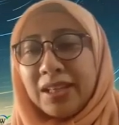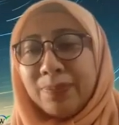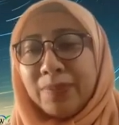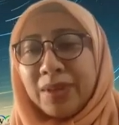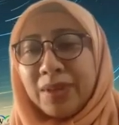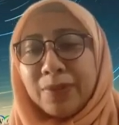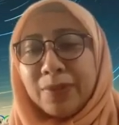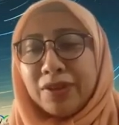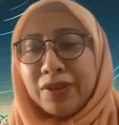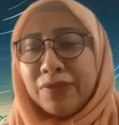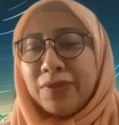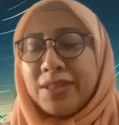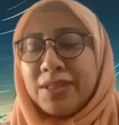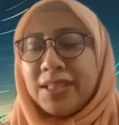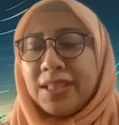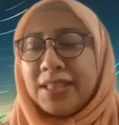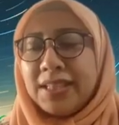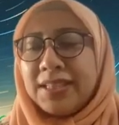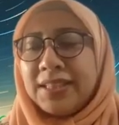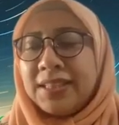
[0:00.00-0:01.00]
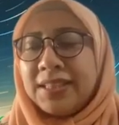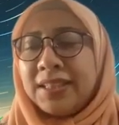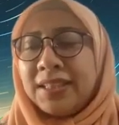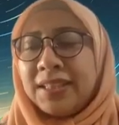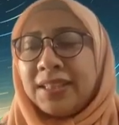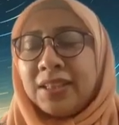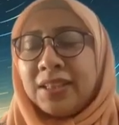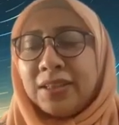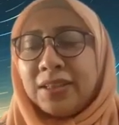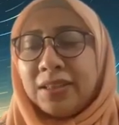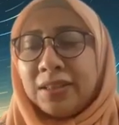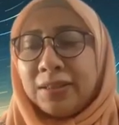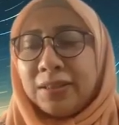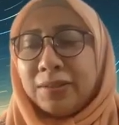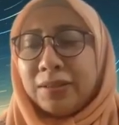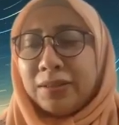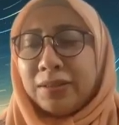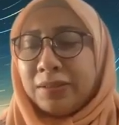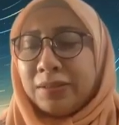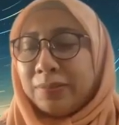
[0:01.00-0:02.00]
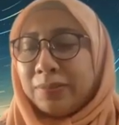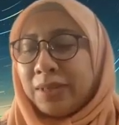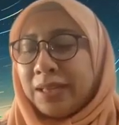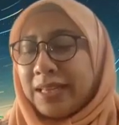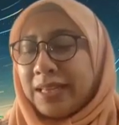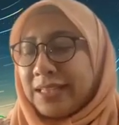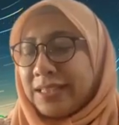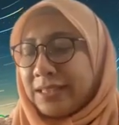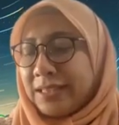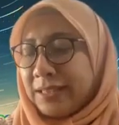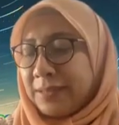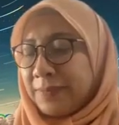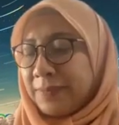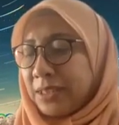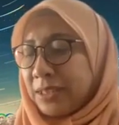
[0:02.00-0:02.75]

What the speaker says: Department of Physics, Malaysia.